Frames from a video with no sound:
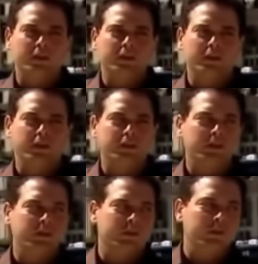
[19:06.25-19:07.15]

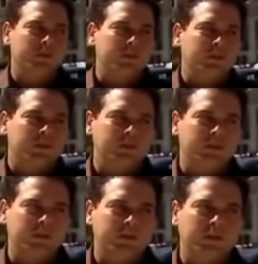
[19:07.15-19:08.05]

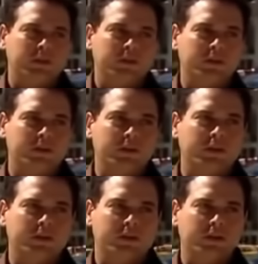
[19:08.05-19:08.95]

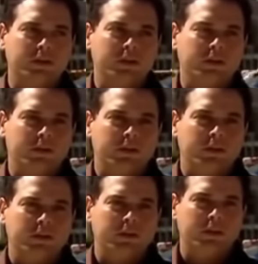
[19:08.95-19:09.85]

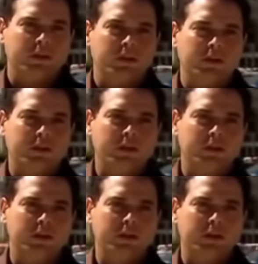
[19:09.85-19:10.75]

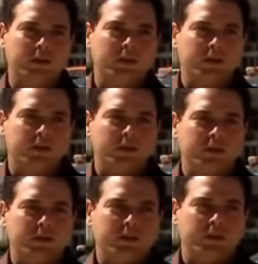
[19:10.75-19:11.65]

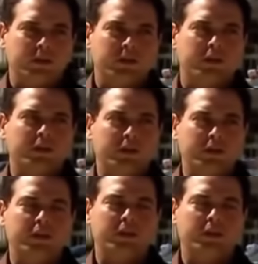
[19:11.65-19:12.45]
(not speaking)